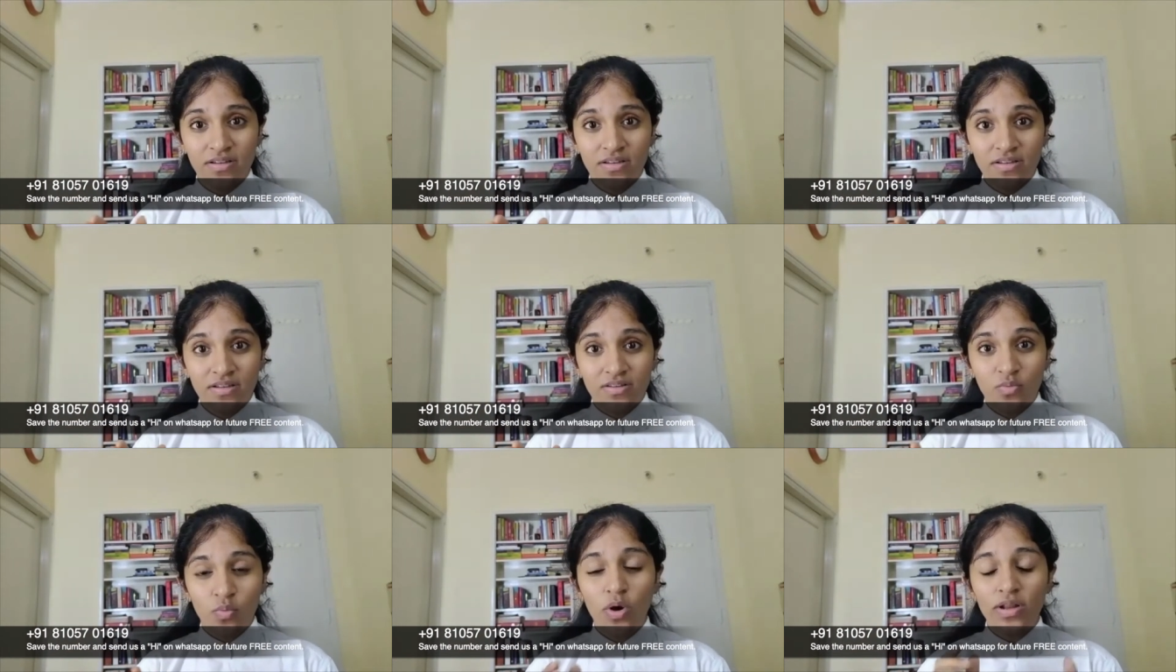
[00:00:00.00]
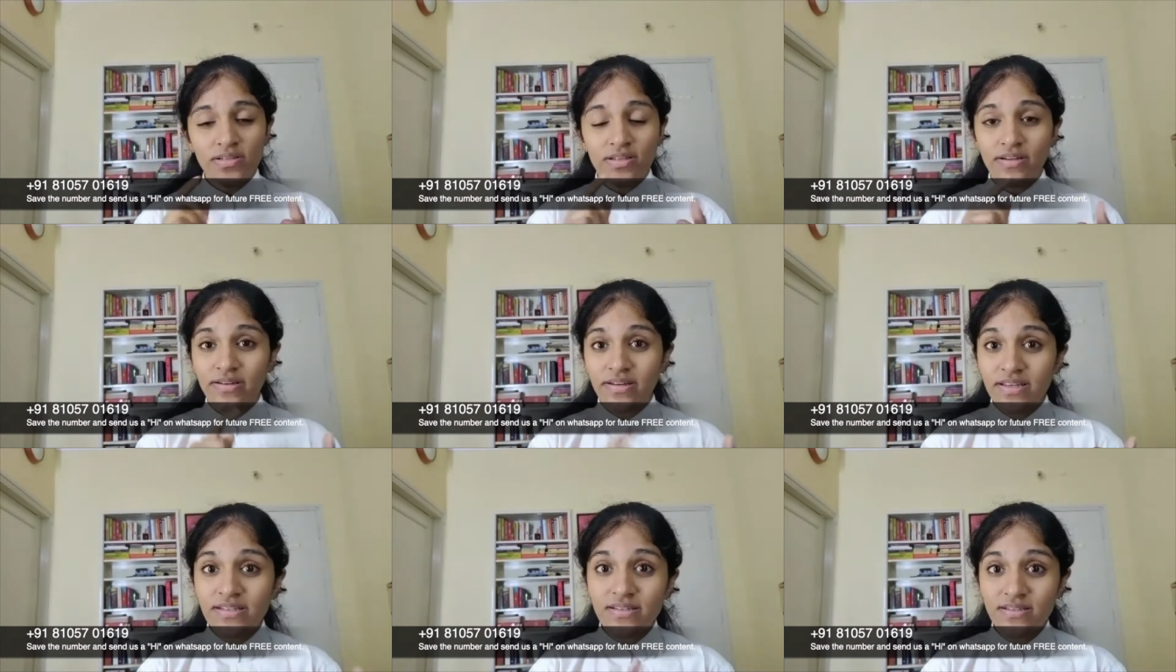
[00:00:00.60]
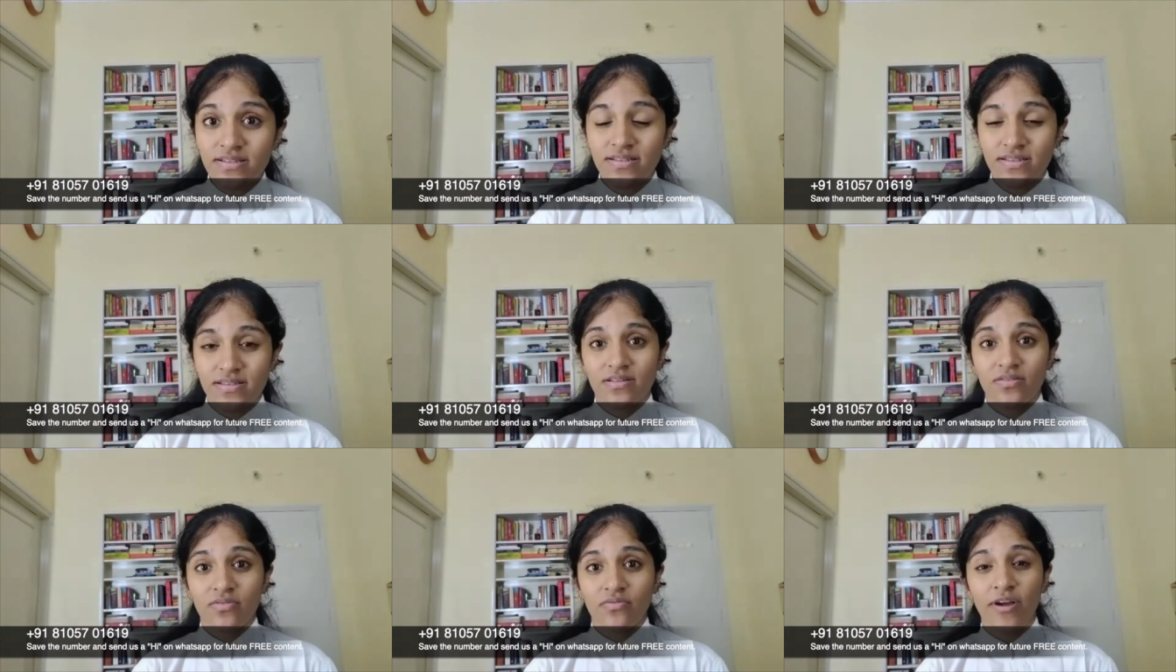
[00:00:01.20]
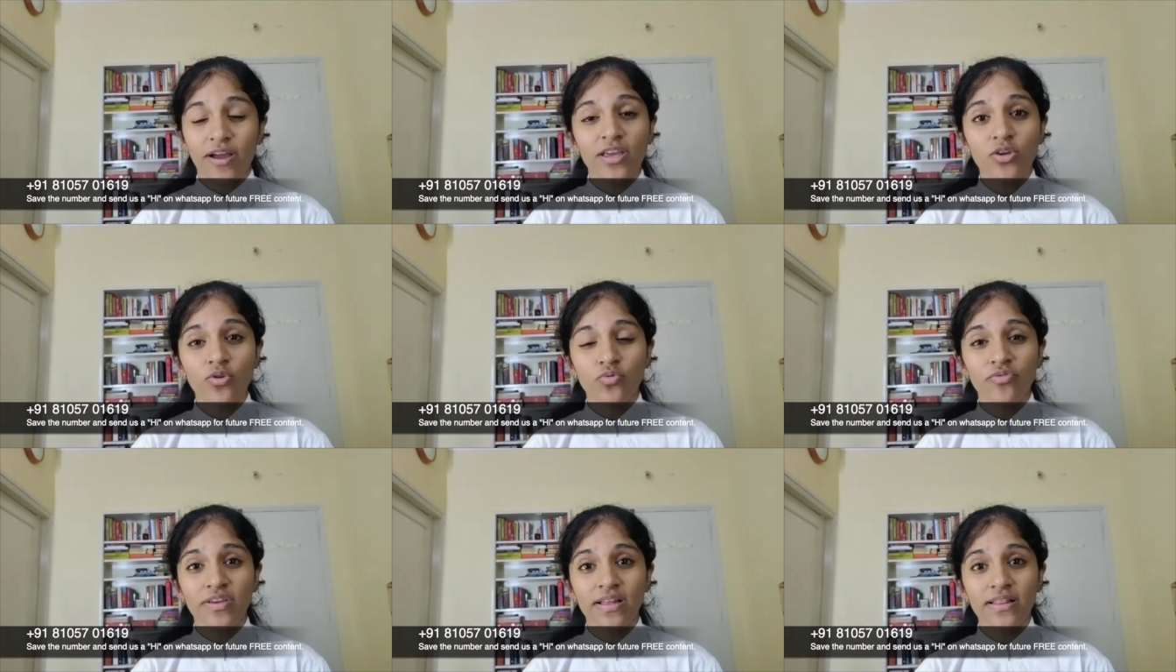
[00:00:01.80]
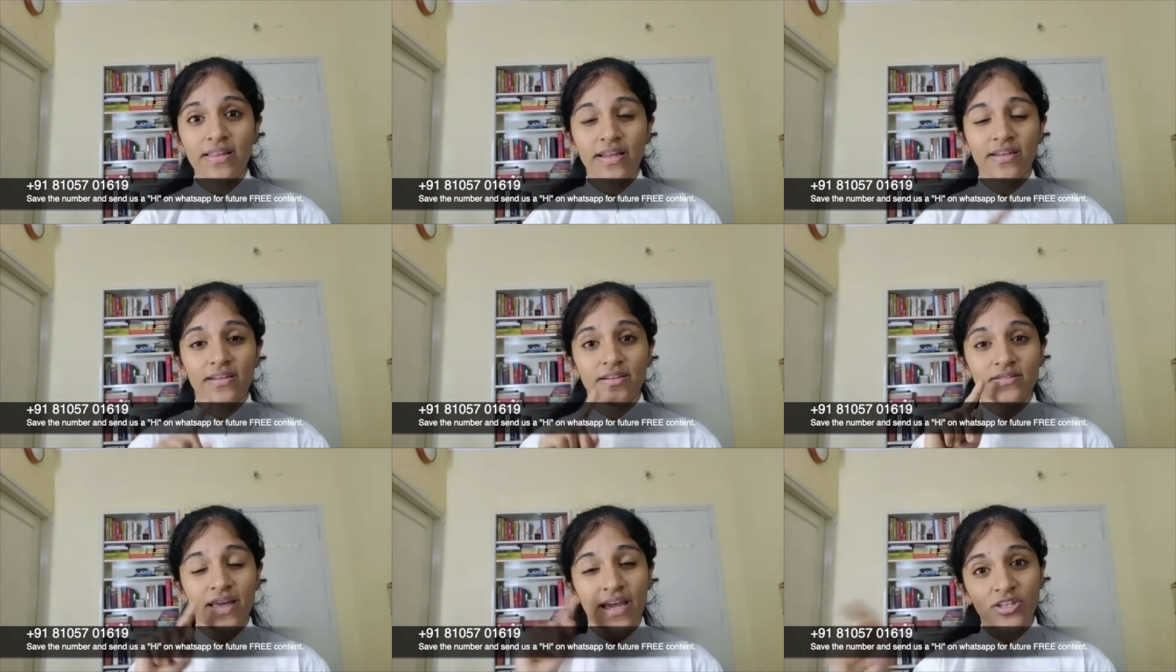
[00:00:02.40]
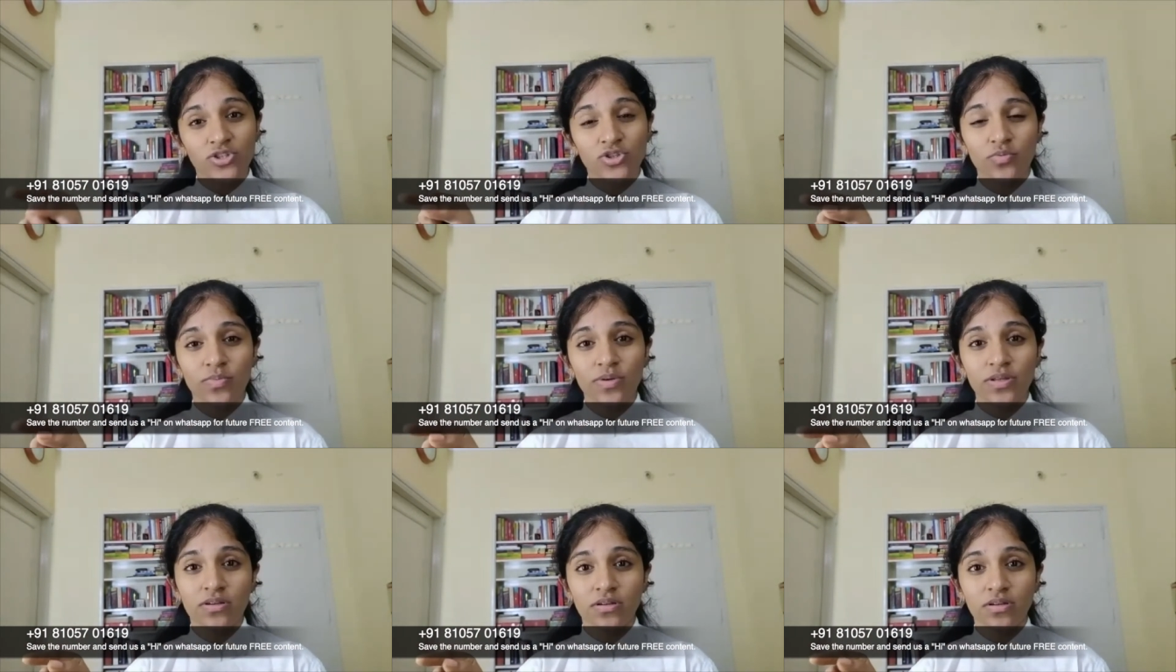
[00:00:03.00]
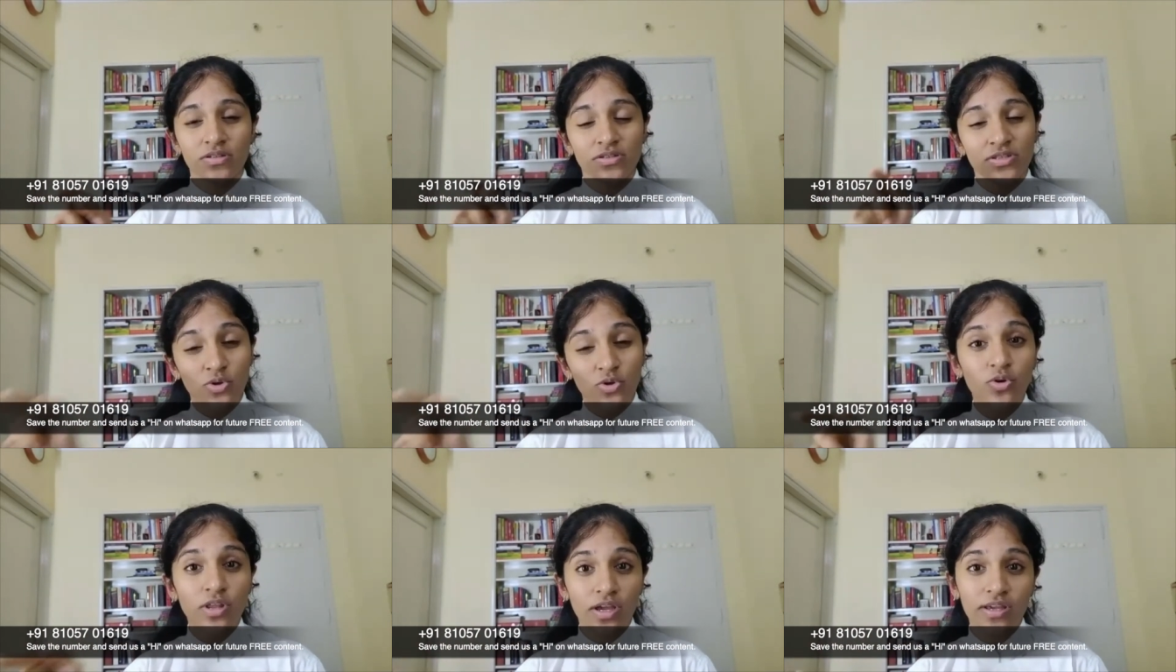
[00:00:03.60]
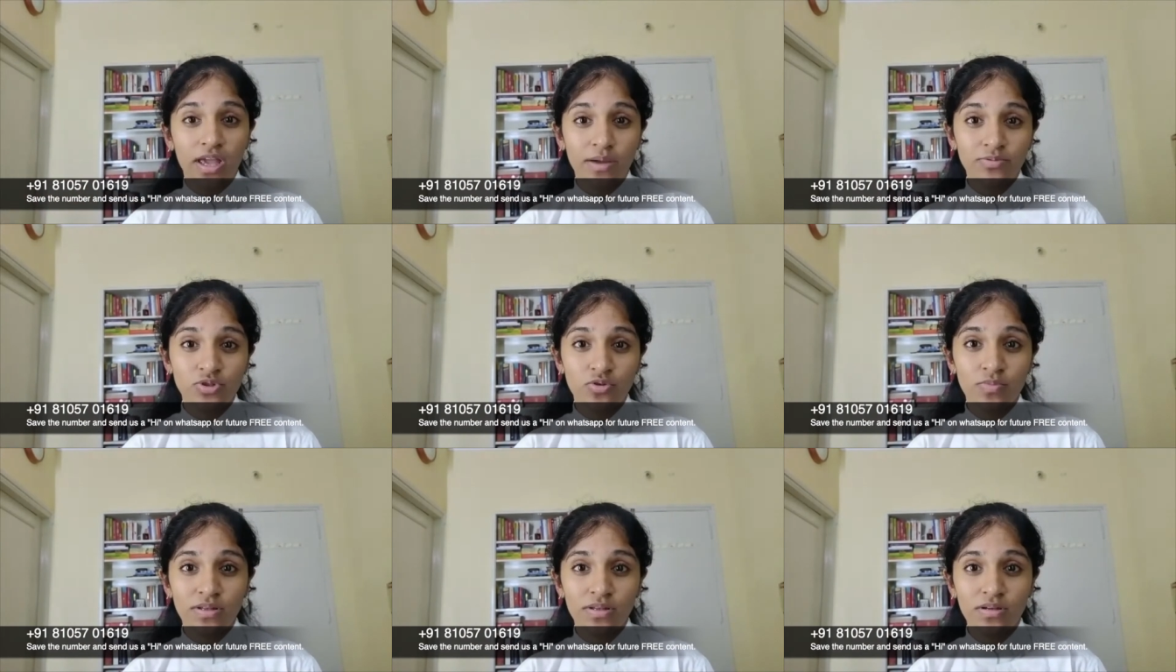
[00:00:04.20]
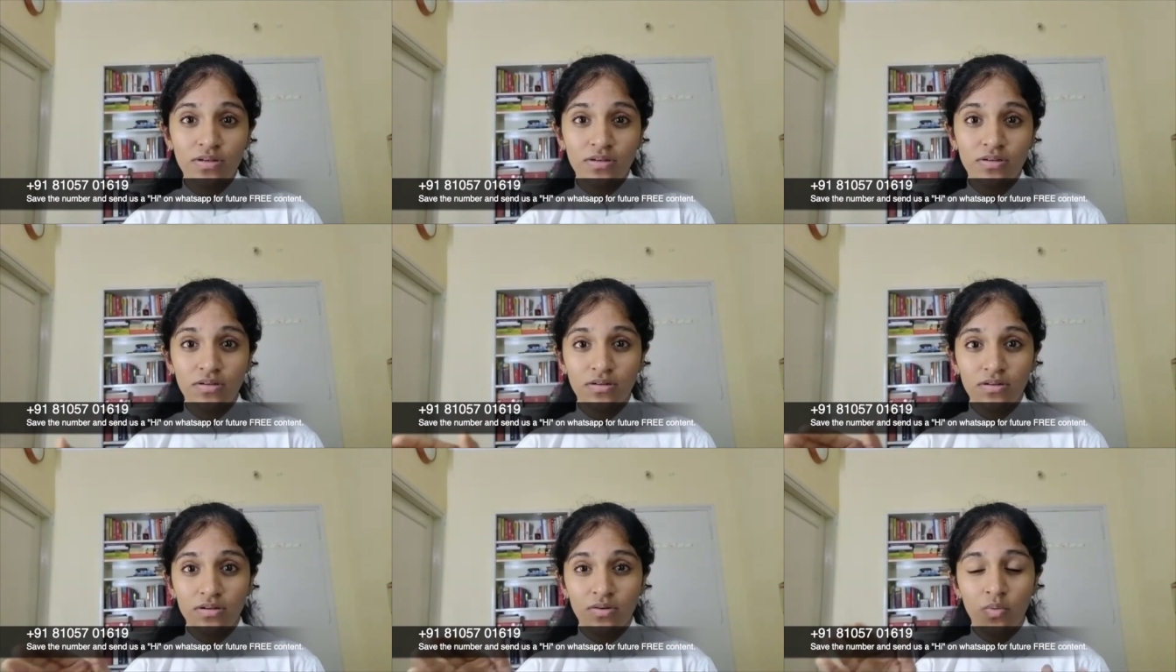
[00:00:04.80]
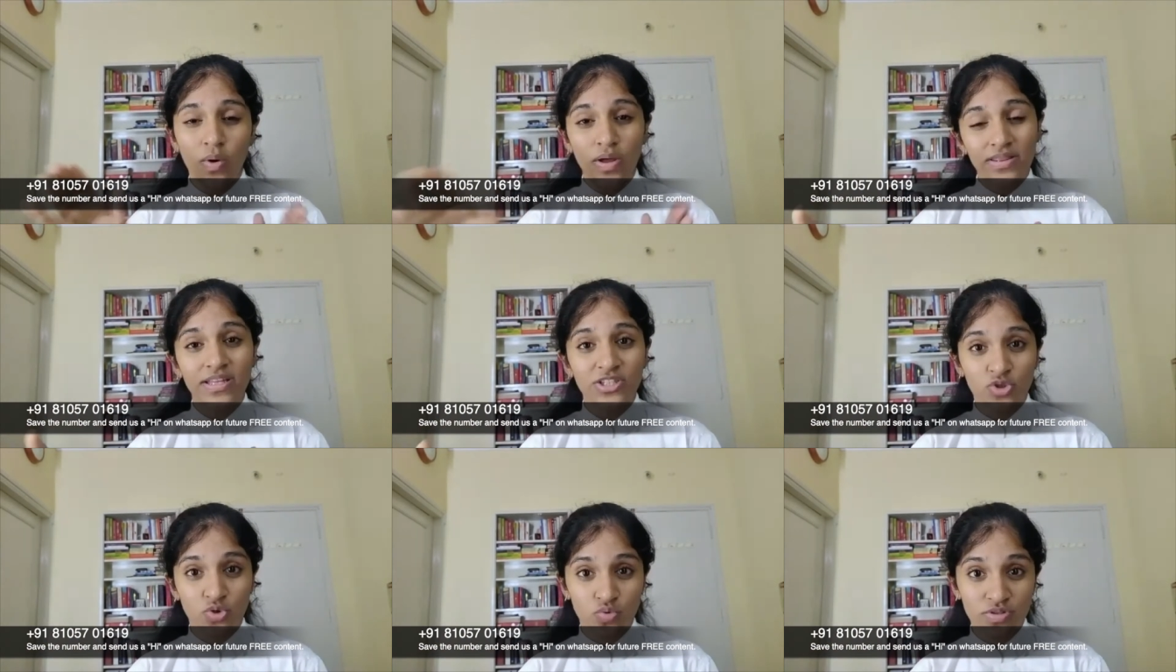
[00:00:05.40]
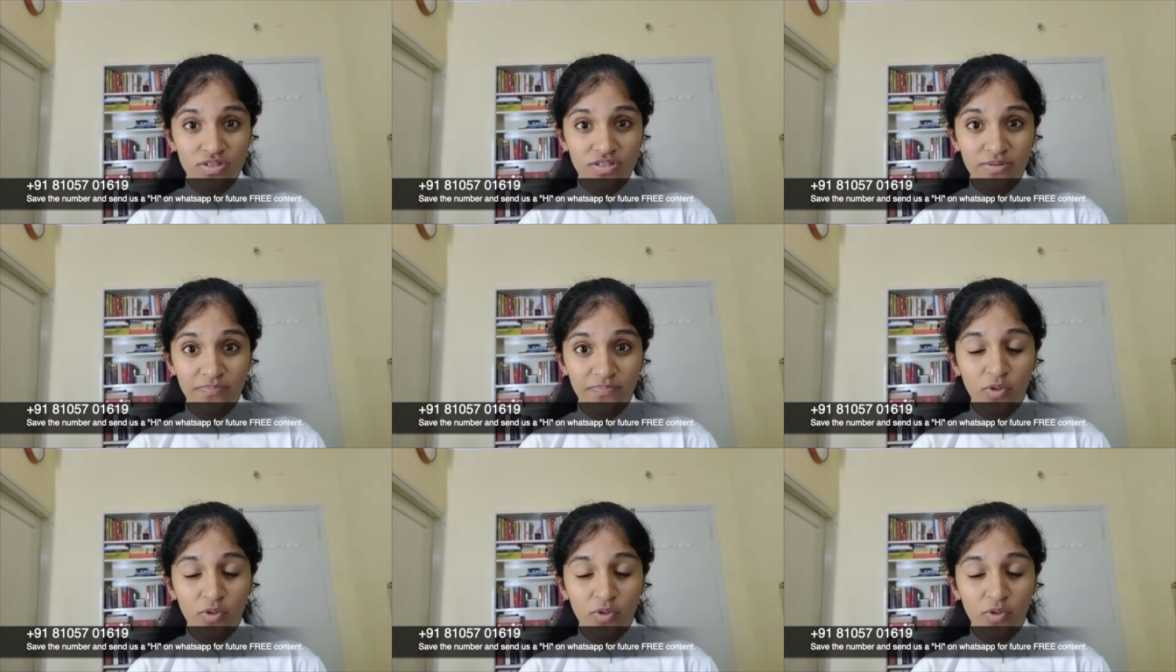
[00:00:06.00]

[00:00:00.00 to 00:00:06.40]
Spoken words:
What are the reasons why you feel that that should be the zirconia cap should be the one they choose?